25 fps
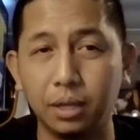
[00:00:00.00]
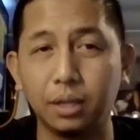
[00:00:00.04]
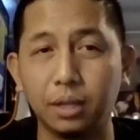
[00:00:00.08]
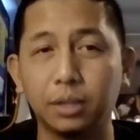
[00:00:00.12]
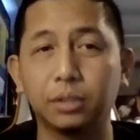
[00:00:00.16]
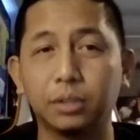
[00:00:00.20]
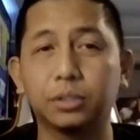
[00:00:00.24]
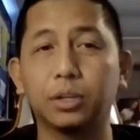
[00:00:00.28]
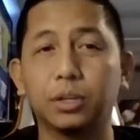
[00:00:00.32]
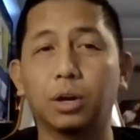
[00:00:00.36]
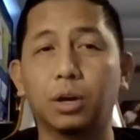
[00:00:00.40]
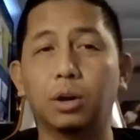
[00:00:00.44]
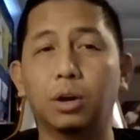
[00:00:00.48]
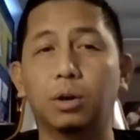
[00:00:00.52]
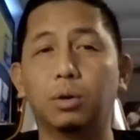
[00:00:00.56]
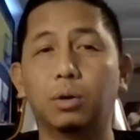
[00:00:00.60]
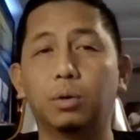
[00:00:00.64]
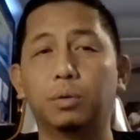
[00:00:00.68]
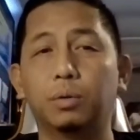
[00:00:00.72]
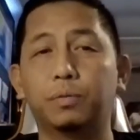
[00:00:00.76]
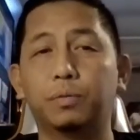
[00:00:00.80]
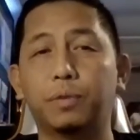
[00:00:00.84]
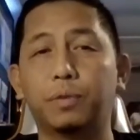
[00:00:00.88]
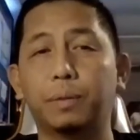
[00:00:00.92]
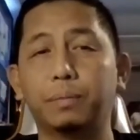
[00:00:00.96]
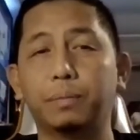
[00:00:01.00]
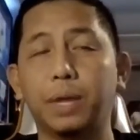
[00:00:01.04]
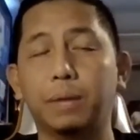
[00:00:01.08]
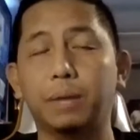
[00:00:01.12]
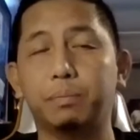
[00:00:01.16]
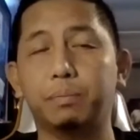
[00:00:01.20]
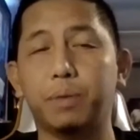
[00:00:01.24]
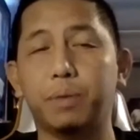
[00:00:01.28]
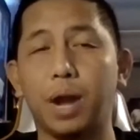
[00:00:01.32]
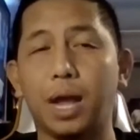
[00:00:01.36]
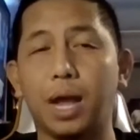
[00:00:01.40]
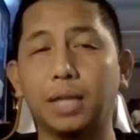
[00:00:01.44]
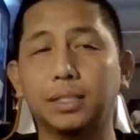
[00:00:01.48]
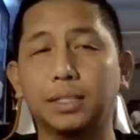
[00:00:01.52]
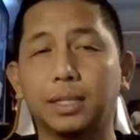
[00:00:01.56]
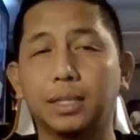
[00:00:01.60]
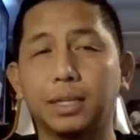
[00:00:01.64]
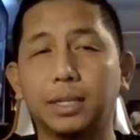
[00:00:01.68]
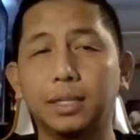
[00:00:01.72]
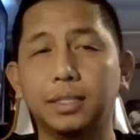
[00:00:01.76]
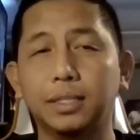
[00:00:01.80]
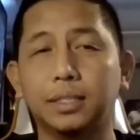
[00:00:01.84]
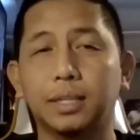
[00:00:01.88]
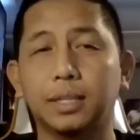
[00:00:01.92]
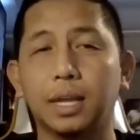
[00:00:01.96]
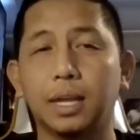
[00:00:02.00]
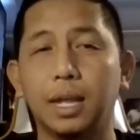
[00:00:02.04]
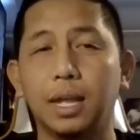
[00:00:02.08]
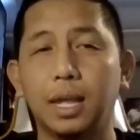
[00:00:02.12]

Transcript: So from that process,